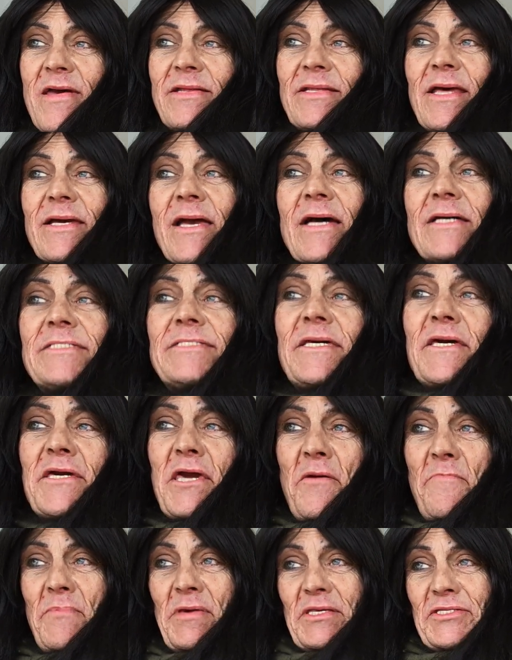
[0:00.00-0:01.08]
Like I said,
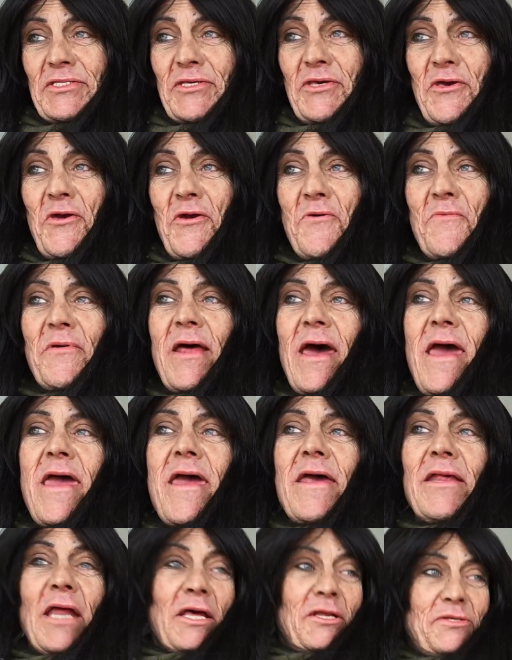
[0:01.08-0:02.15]
give me 2, and I
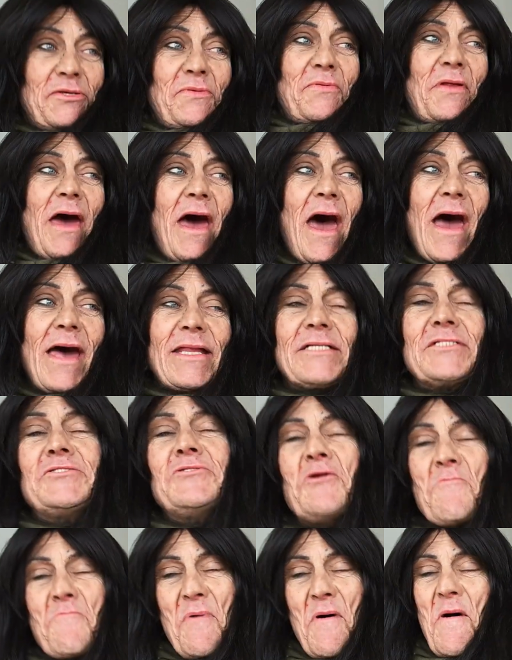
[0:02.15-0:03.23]
had like $2, you
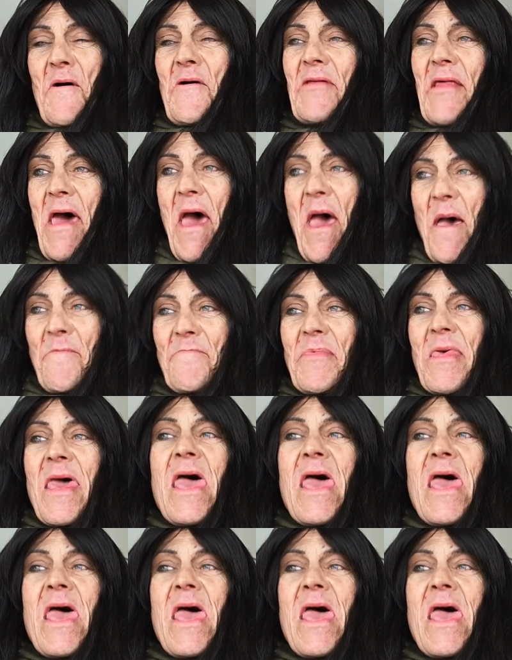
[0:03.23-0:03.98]
know, bought out.